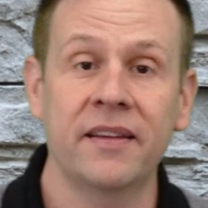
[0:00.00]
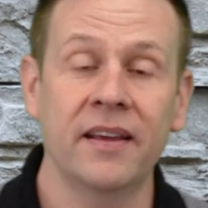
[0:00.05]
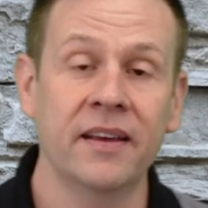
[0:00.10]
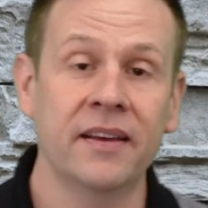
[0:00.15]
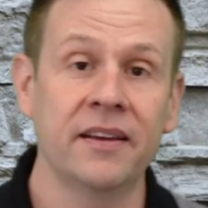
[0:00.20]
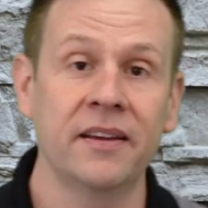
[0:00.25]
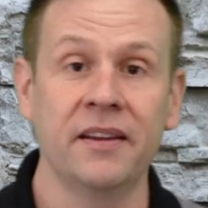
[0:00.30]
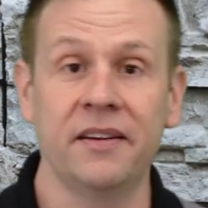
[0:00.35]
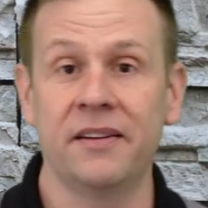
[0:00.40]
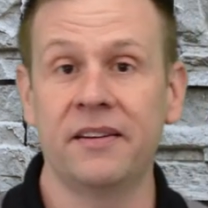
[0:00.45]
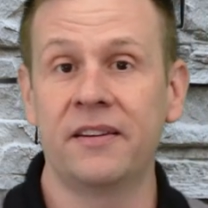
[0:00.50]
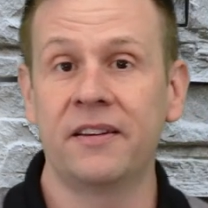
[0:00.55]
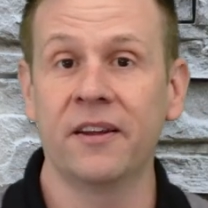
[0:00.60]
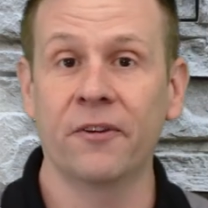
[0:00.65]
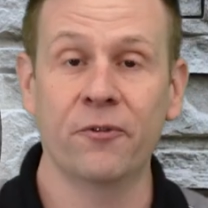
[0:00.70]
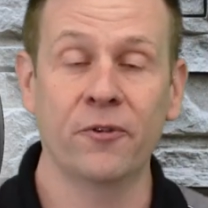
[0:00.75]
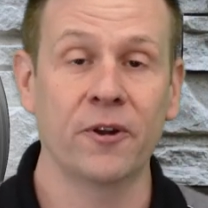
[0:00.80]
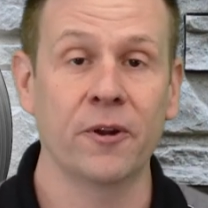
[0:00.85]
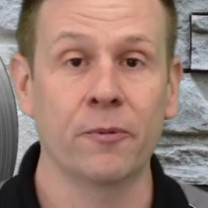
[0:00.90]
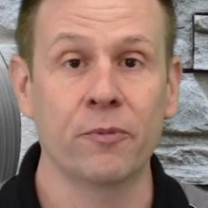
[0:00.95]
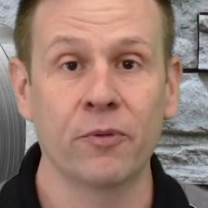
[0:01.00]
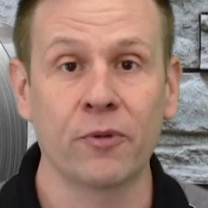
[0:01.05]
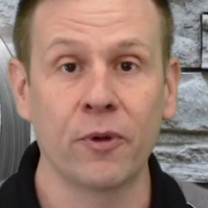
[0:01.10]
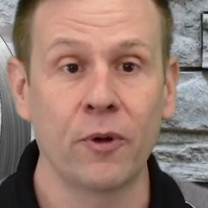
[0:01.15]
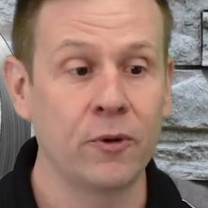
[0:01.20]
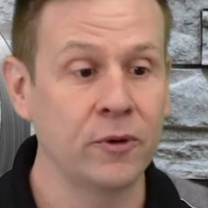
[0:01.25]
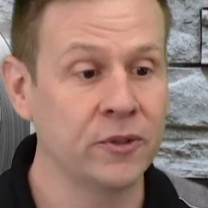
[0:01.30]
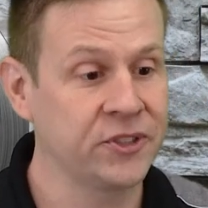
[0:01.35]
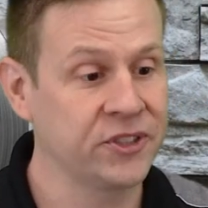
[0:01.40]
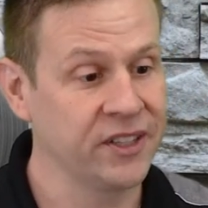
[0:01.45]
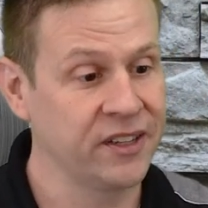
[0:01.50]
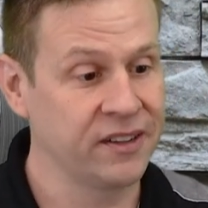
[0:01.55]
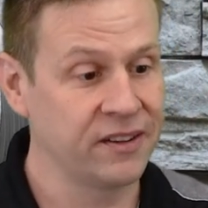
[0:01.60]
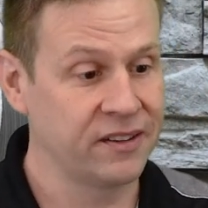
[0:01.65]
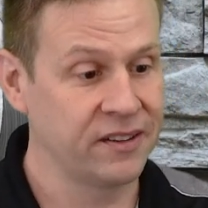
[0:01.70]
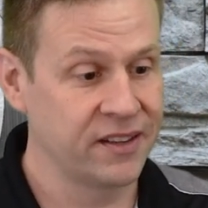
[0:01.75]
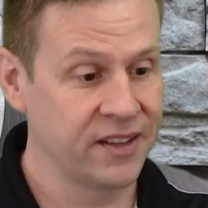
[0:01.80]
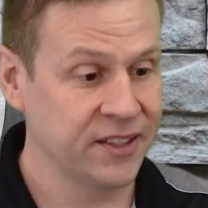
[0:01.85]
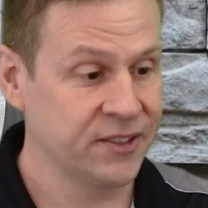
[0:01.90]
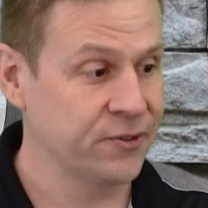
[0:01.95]
to take a different approach
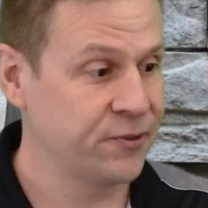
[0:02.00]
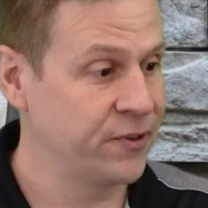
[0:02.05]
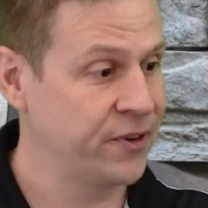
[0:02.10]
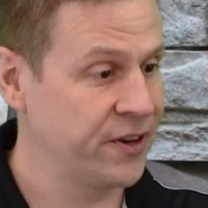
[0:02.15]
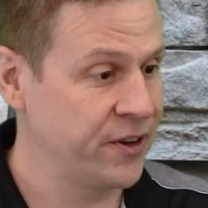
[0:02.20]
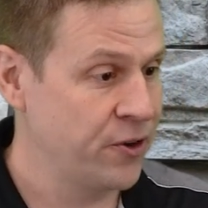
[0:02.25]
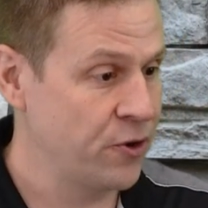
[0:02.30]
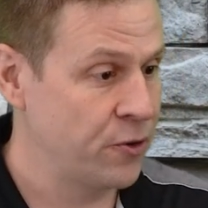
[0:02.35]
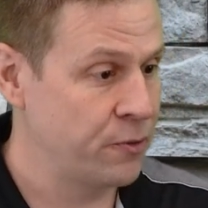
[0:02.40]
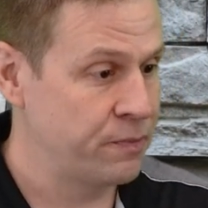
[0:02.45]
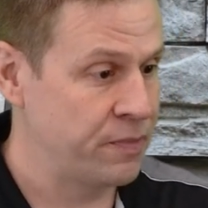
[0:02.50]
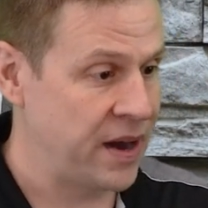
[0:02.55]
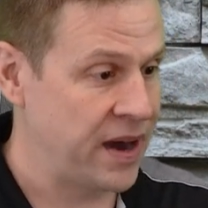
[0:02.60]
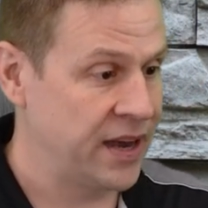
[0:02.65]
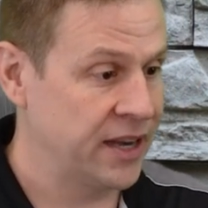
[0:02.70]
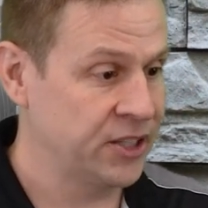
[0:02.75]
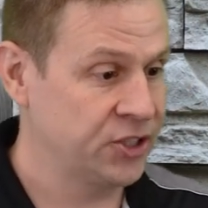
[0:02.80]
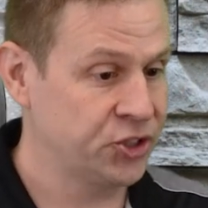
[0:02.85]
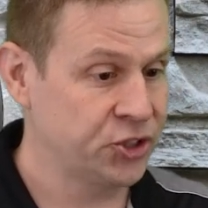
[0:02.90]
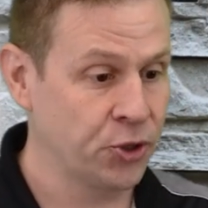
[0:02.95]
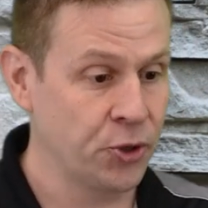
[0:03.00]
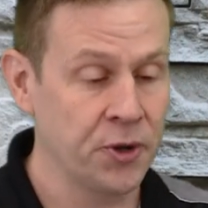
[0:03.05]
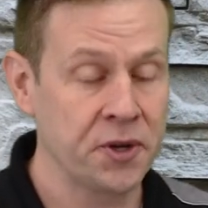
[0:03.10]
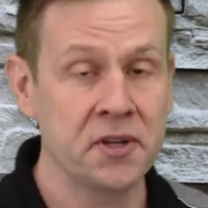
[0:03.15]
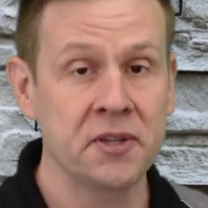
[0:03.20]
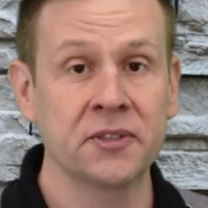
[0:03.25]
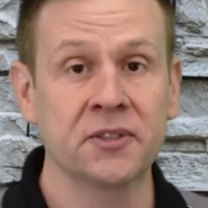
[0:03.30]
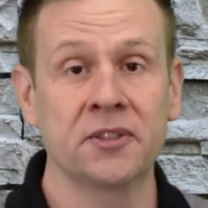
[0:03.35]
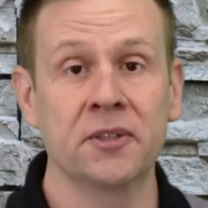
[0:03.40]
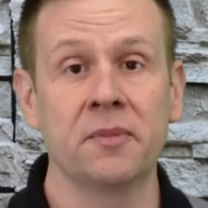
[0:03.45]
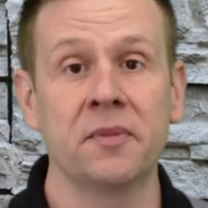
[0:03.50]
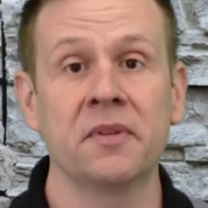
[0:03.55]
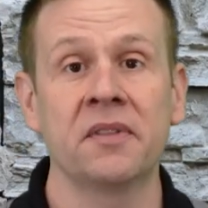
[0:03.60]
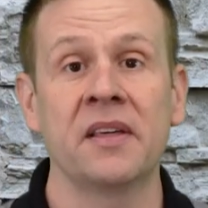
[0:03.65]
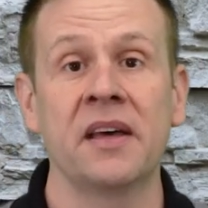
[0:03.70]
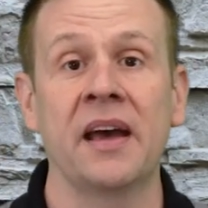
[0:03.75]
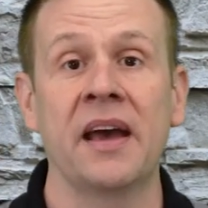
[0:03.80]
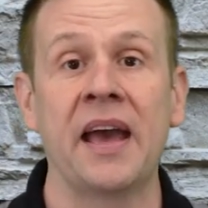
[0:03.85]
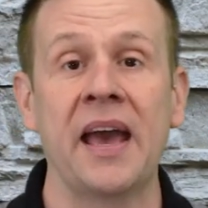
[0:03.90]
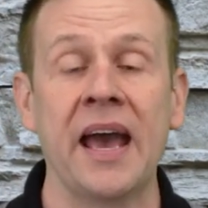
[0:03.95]
in this video by showing you some of
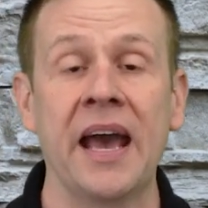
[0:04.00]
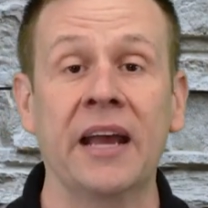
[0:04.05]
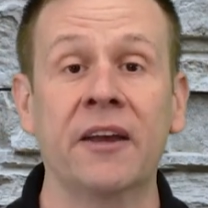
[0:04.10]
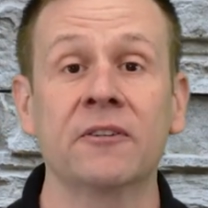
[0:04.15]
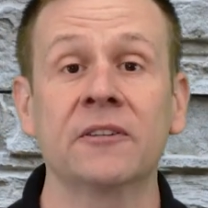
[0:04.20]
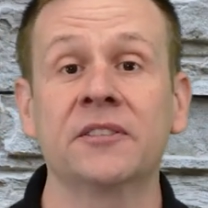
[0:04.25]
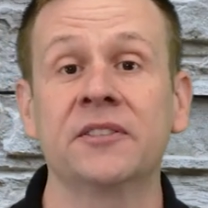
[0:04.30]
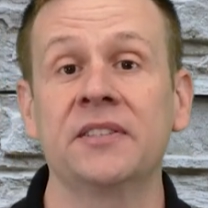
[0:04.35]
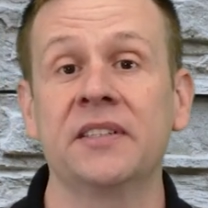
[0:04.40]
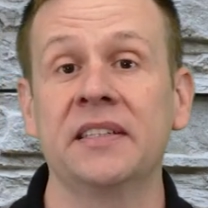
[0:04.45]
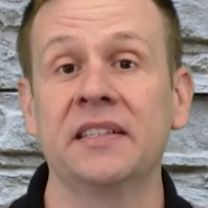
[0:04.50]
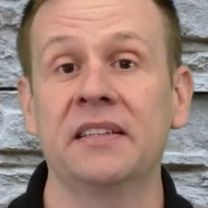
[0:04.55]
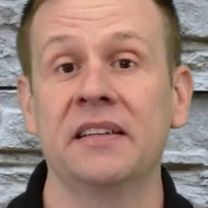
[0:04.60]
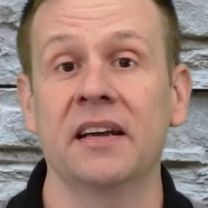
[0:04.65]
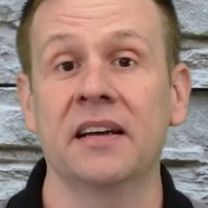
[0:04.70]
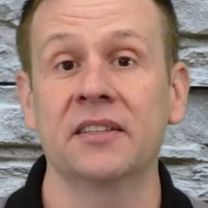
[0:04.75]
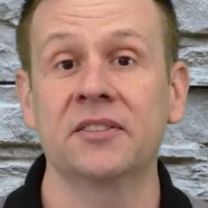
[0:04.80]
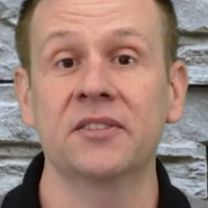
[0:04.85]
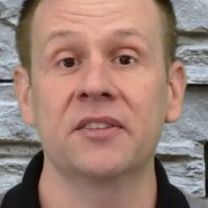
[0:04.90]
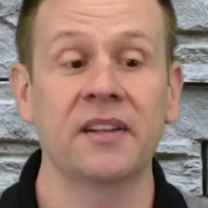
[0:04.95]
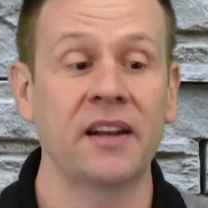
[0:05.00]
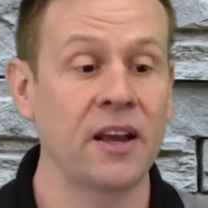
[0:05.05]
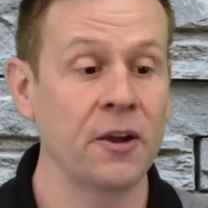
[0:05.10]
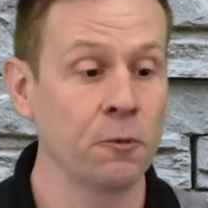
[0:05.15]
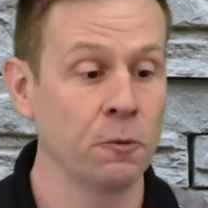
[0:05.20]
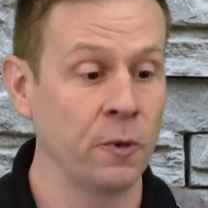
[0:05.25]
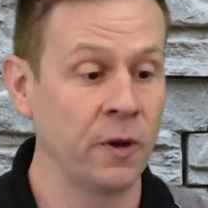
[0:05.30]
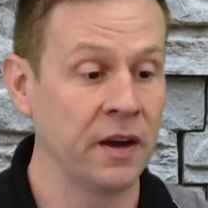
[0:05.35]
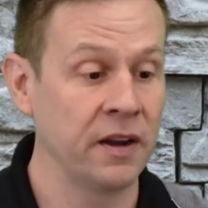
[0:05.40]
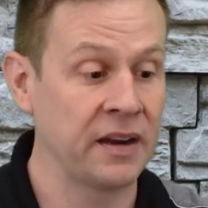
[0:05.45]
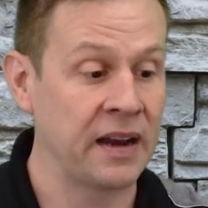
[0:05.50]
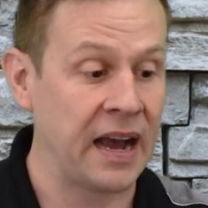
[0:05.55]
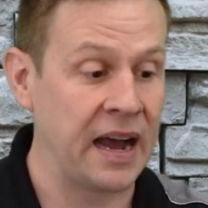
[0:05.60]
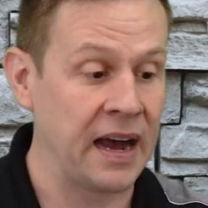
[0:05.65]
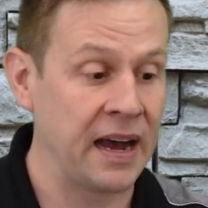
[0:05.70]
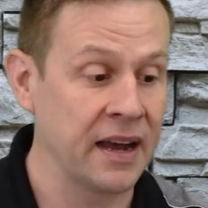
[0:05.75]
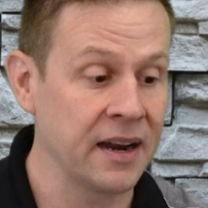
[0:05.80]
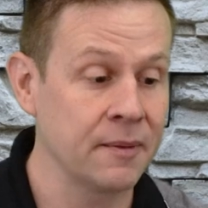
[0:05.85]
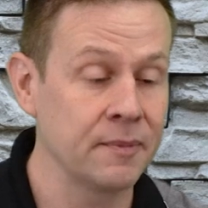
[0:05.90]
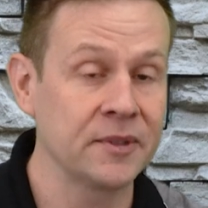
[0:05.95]
the accuracy tests that I run
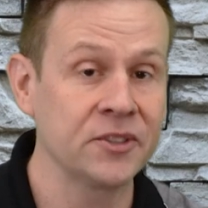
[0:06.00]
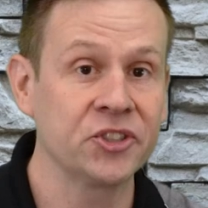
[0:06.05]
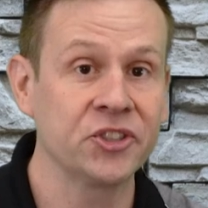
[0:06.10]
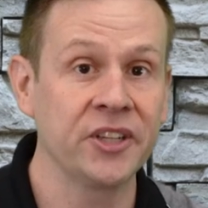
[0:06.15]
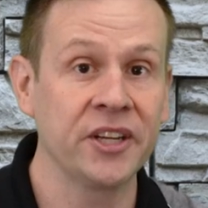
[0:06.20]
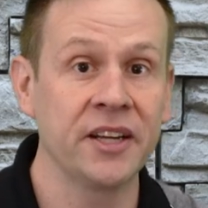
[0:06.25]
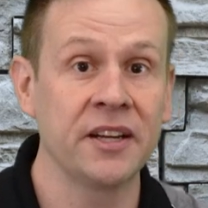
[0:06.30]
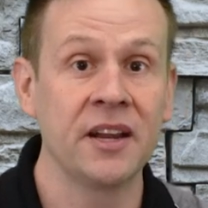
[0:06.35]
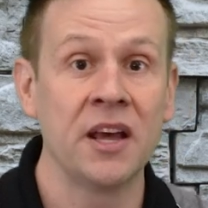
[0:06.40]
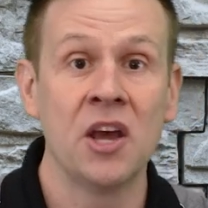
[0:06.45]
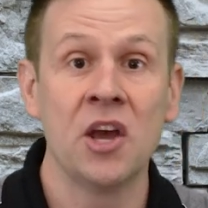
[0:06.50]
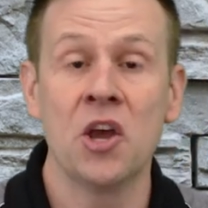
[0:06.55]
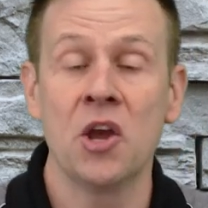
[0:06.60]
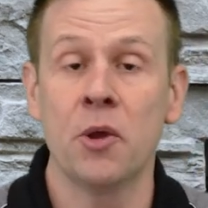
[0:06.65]
on a machine